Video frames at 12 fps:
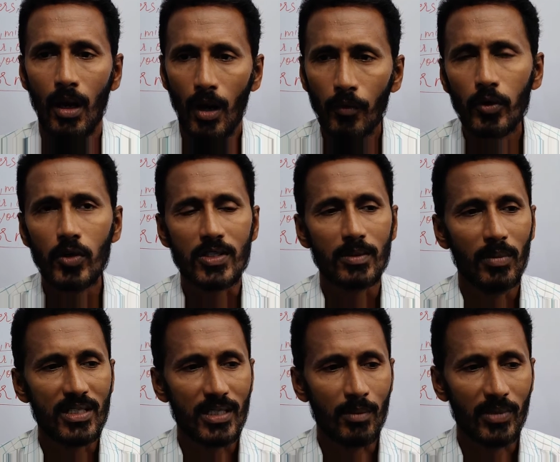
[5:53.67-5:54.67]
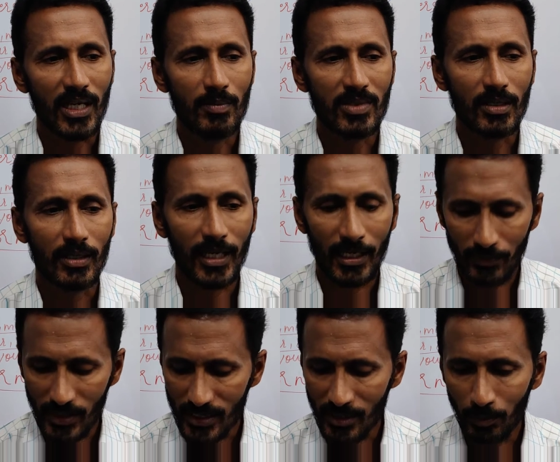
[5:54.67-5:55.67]
Of course, but sometimes can
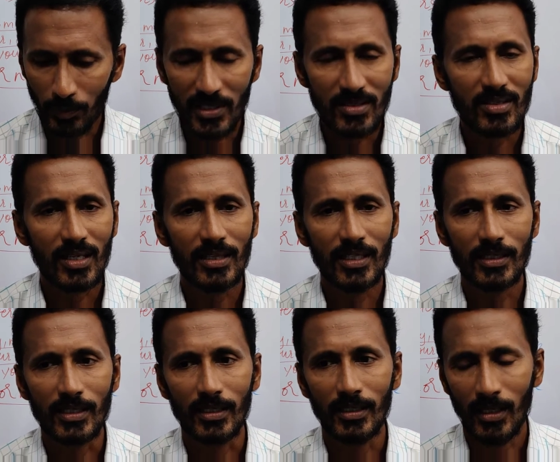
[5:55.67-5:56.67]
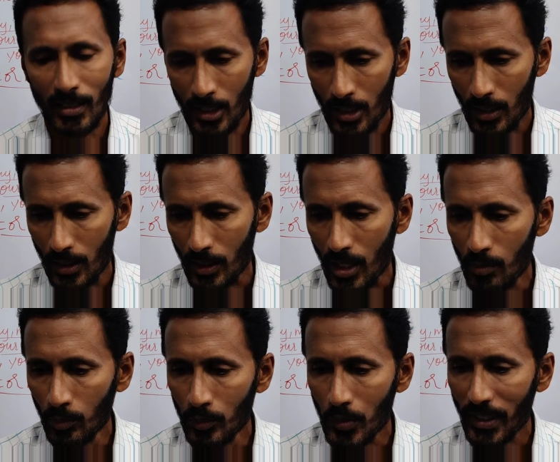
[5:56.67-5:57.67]
we simply say that
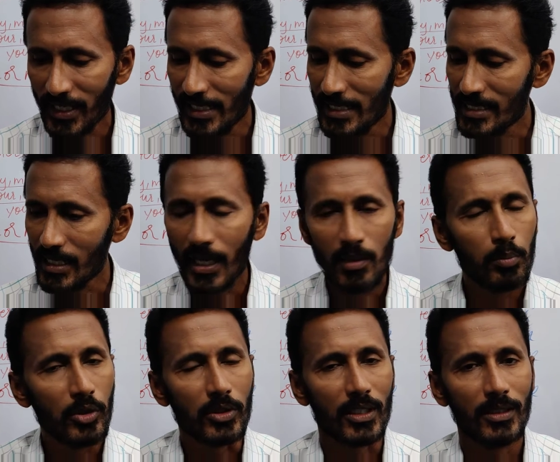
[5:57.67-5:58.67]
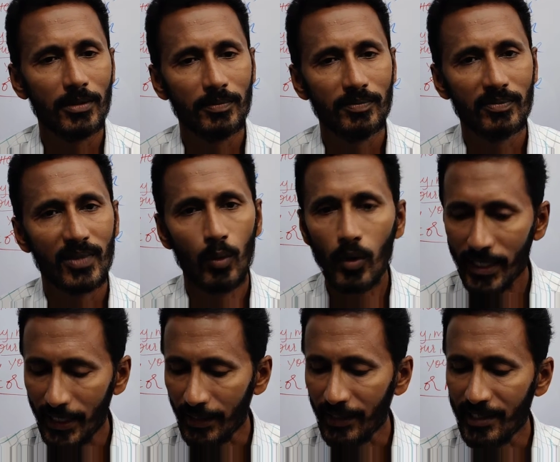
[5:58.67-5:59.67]
Ramu reads a book?
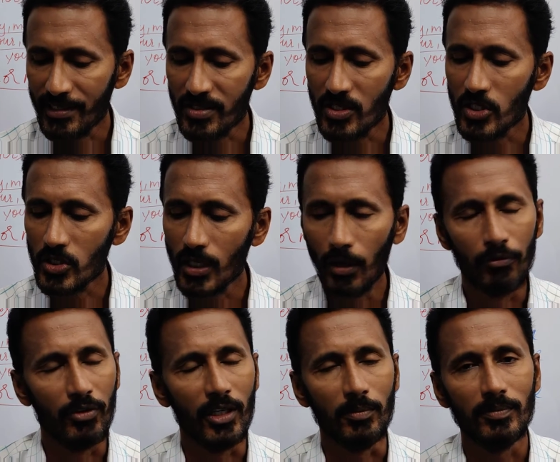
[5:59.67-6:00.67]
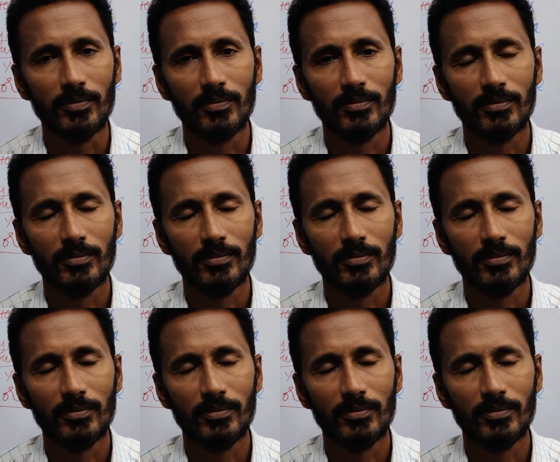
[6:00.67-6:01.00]
Okay, reads is the verb.